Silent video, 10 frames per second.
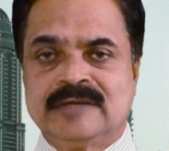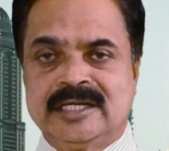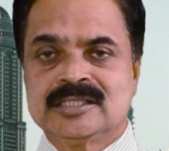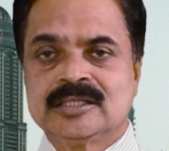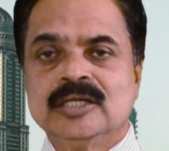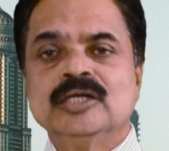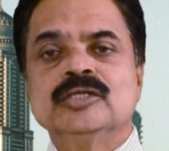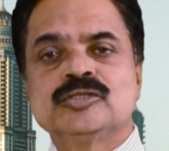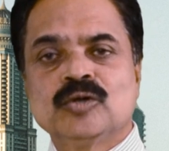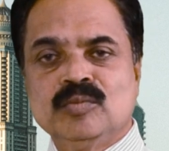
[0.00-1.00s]
Friends,
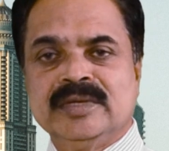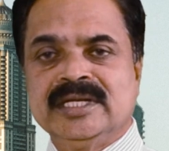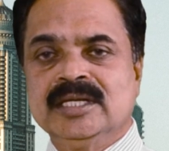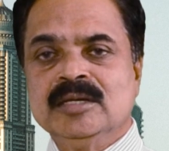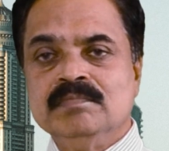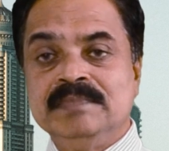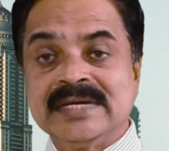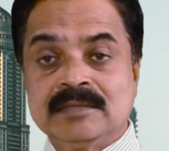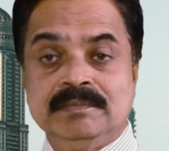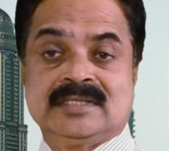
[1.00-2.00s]
so many
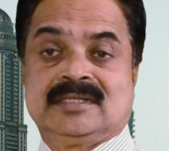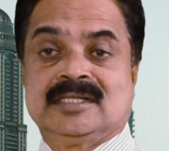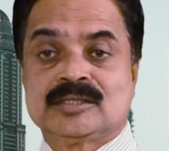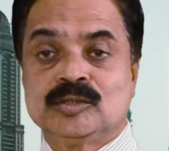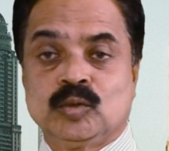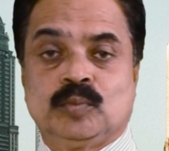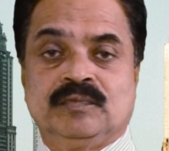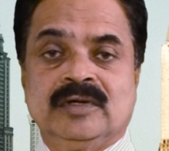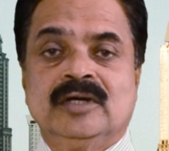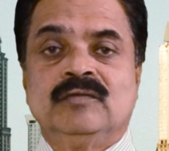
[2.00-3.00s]
big business group